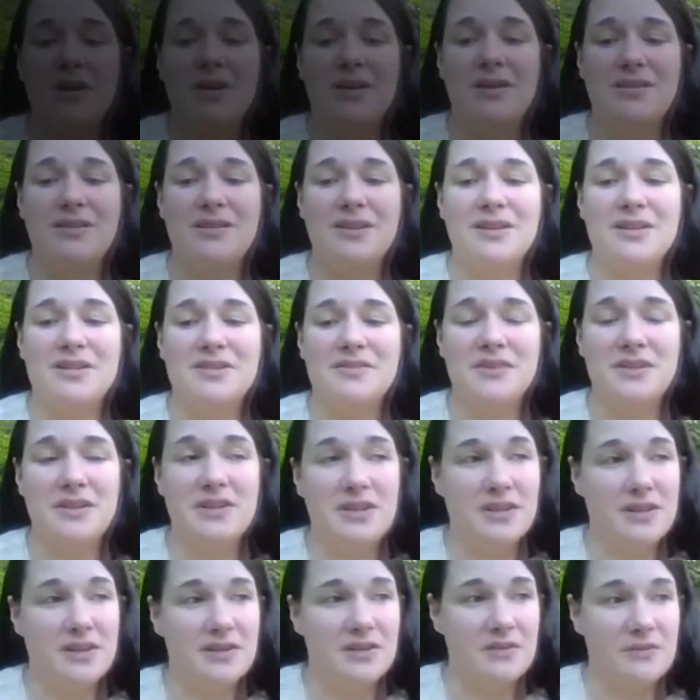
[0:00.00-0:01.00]
And it's funny,
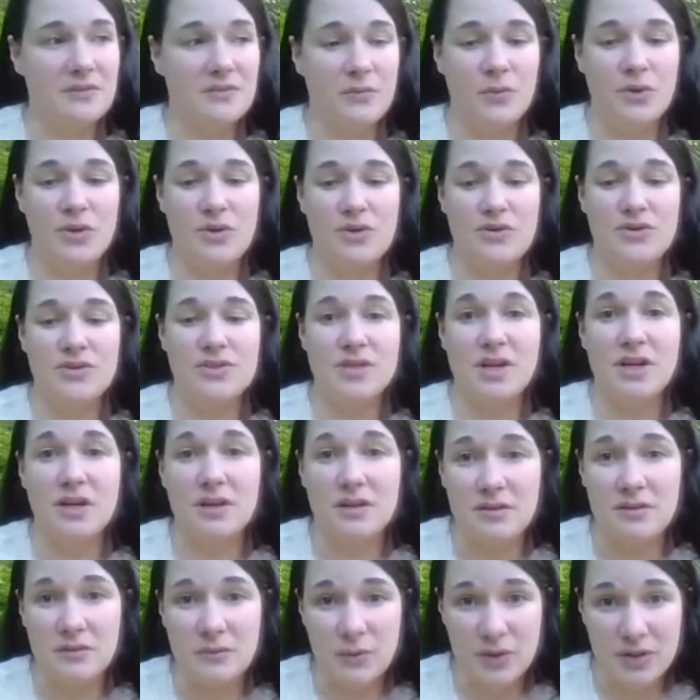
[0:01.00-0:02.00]
like when you're
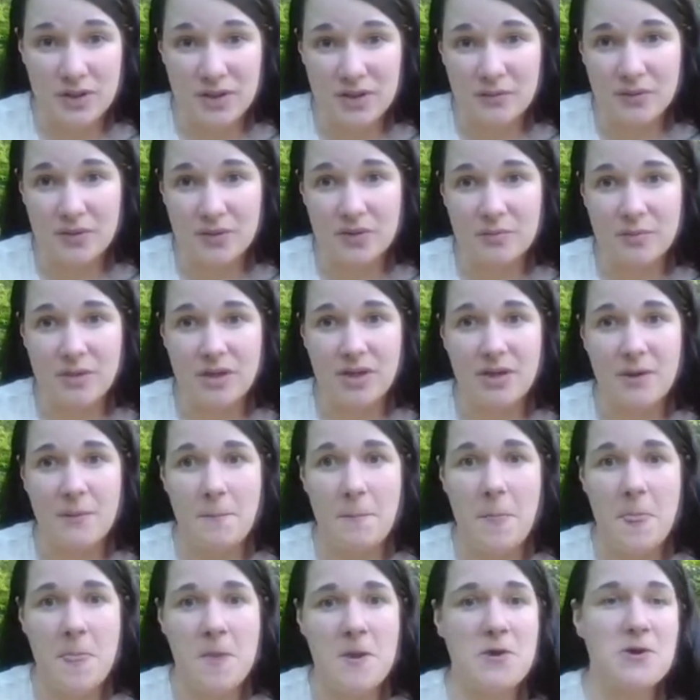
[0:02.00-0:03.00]
done working with me,
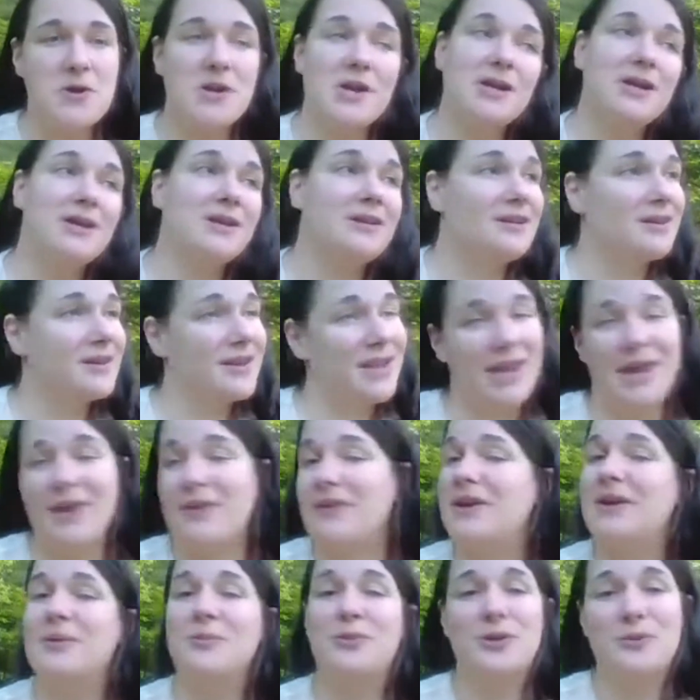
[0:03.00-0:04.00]
you're not going to
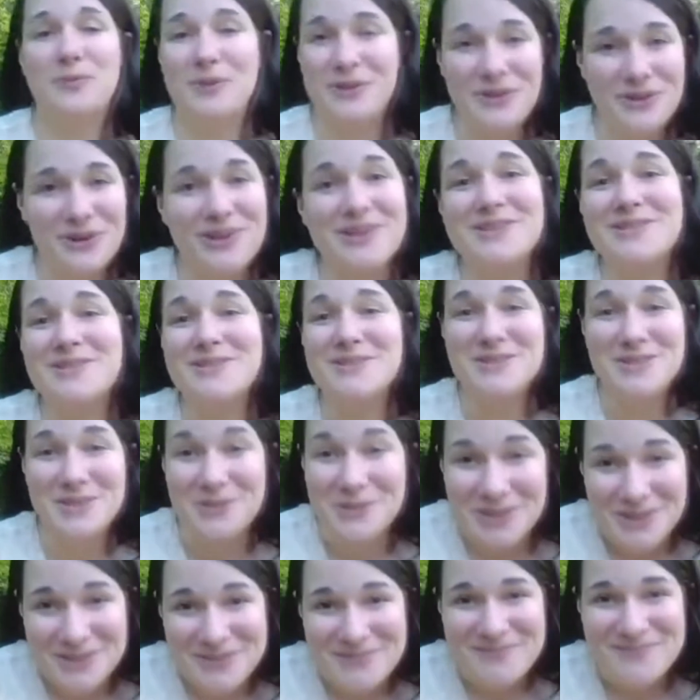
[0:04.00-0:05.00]
care anymore what your ex is
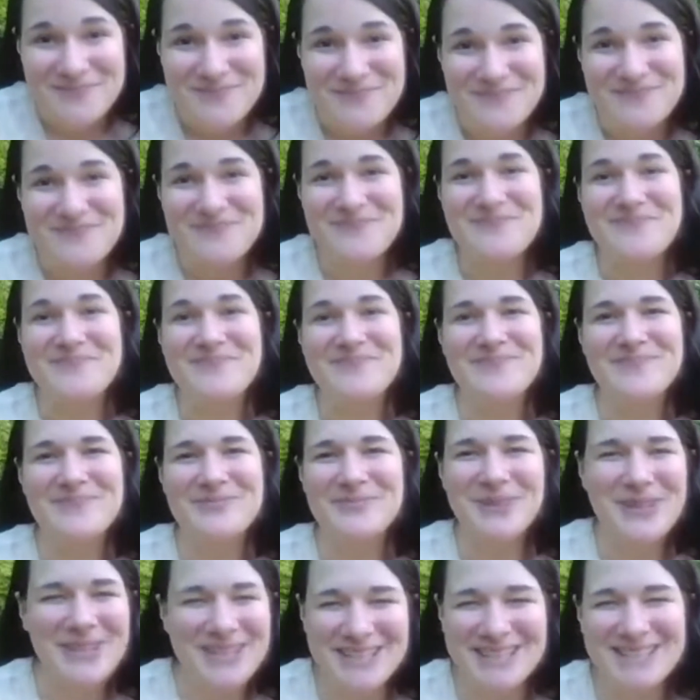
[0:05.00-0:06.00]
doing.
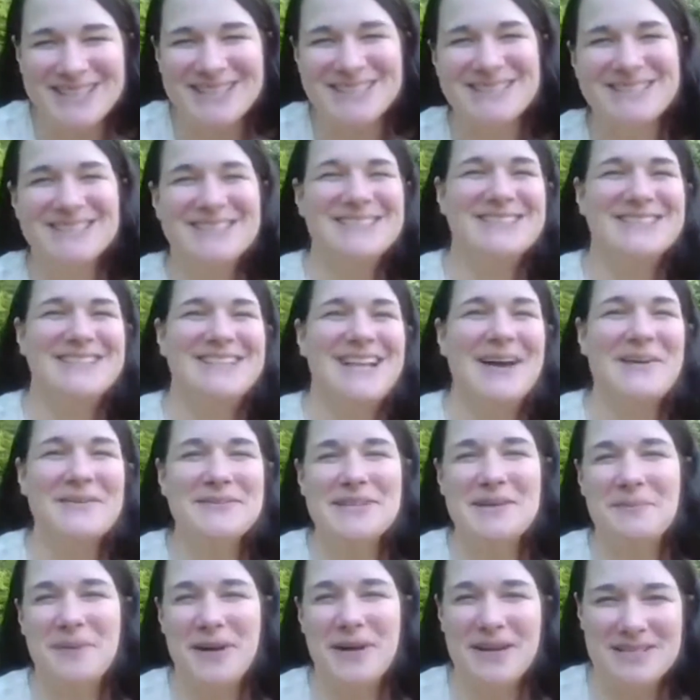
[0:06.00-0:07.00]
What? How is
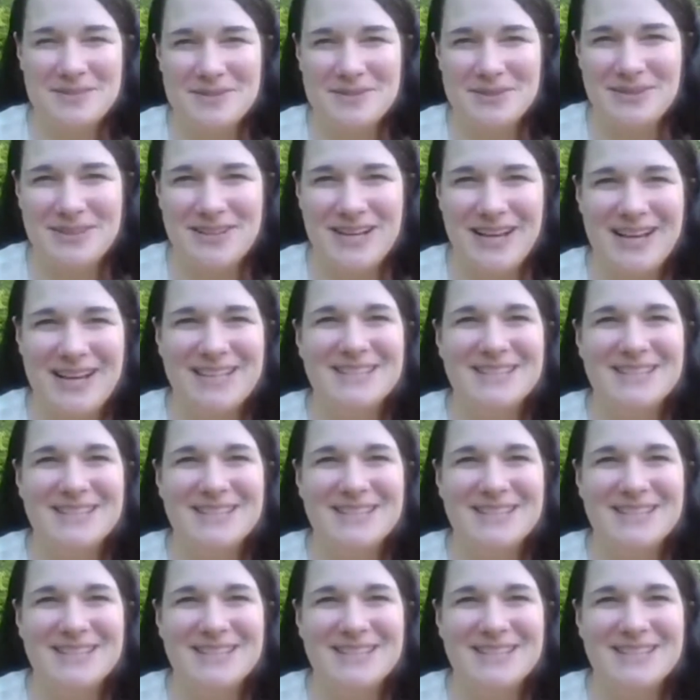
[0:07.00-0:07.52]
that possible?